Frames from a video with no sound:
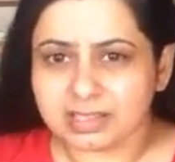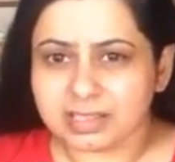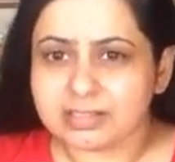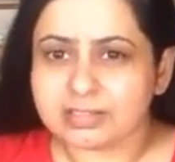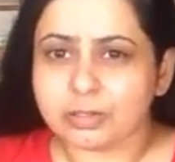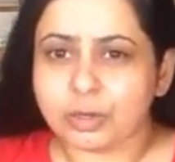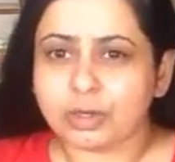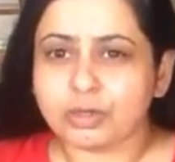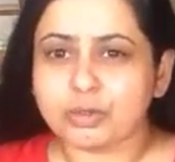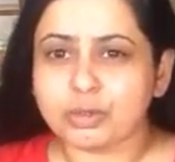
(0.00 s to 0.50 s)

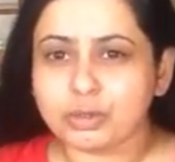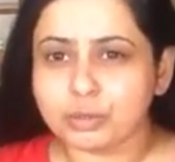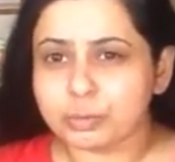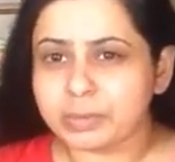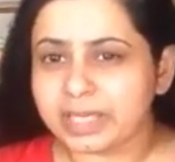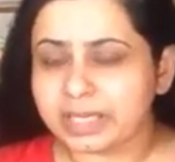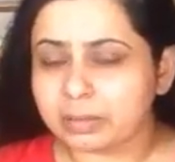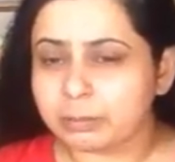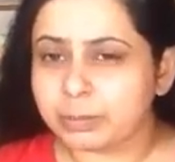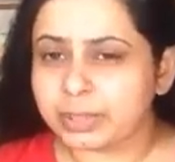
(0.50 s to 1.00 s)
it's not going to
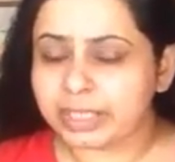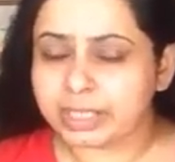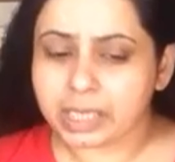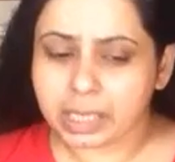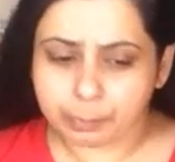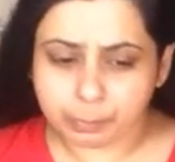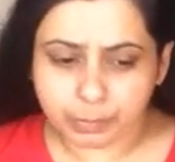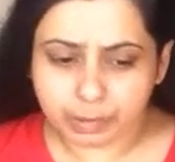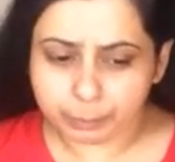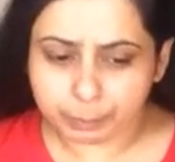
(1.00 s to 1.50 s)
make a big
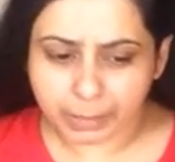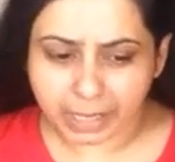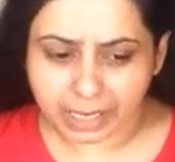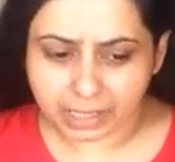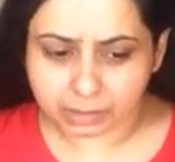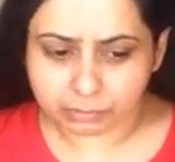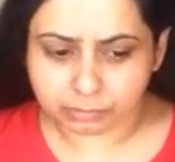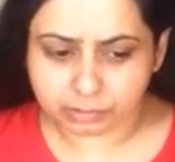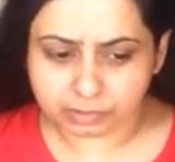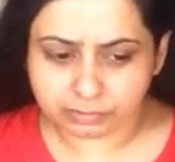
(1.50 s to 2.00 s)

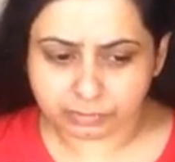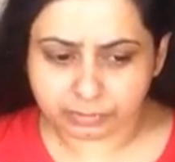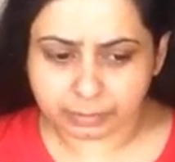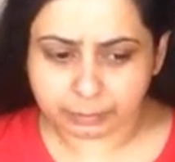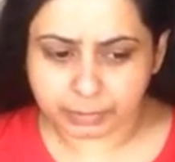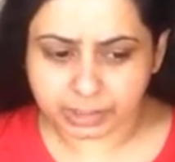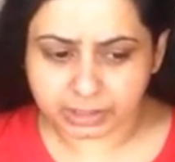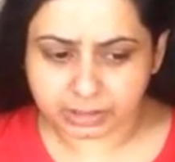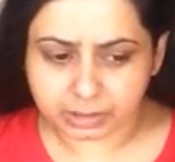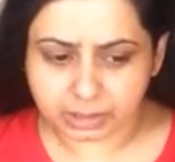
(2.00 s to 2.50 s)
impact with the
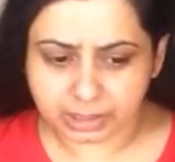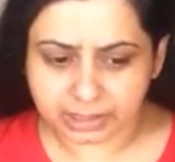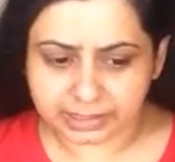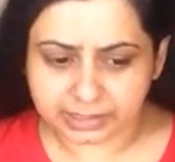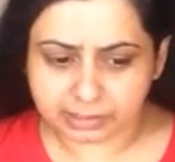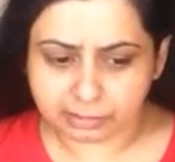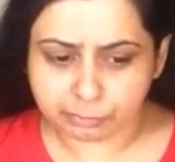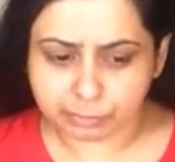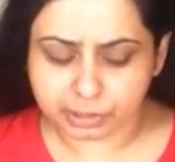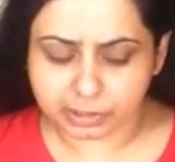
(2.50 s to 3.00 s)
feminine
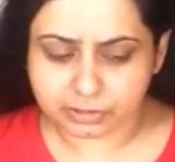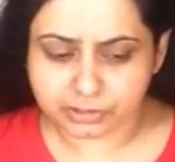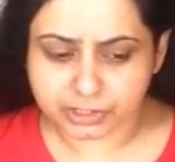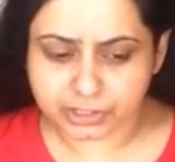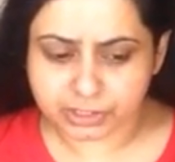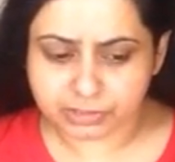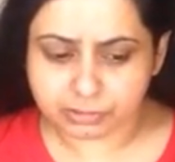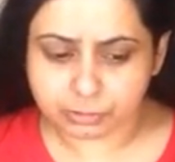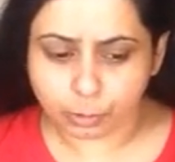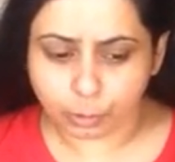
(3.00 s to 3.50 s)
collective because
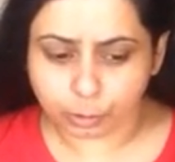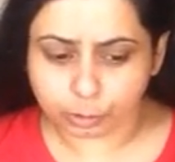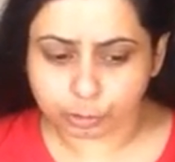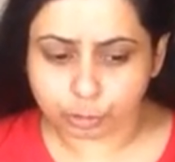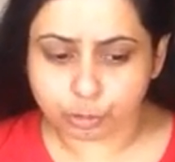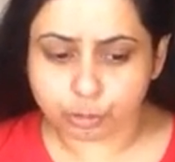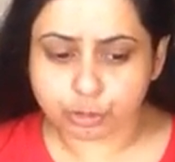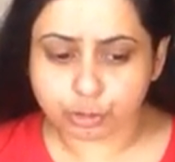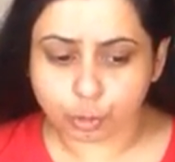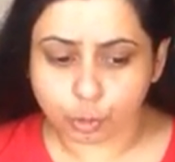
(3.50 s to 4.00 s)
she's gone
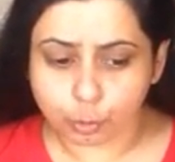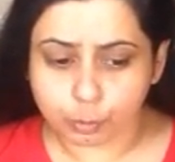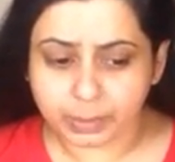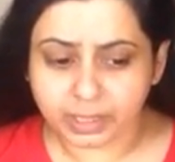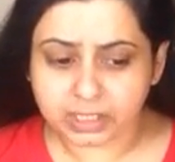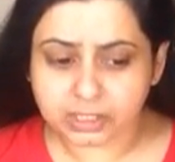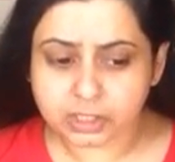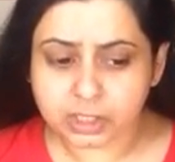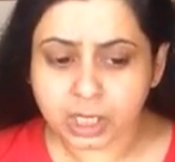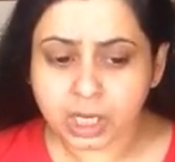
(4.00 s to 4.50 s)
through so
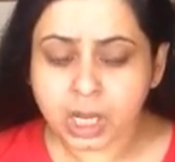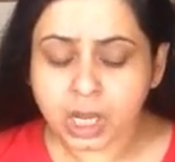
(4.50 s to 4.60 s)
much.